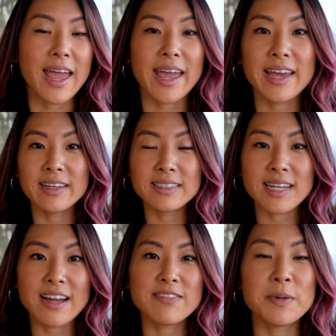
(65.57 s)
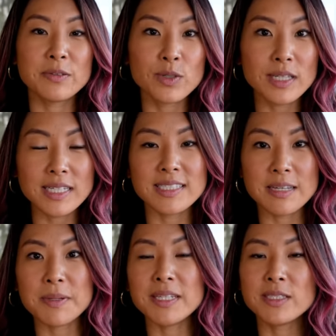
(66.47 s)
and I've been really
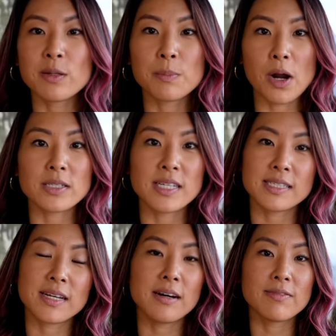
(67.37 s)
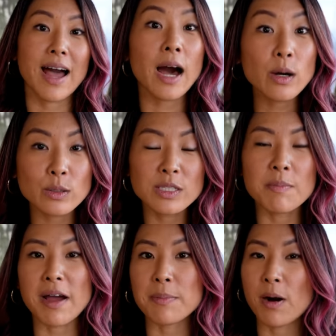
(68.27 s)
deep into the process of how to
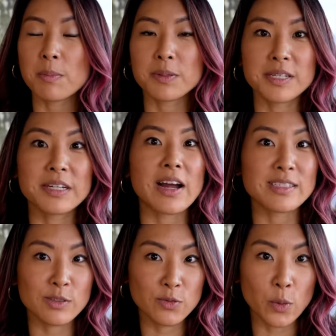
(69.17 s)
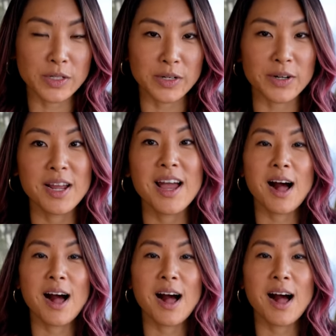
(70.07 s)
buy property here as a foreigner.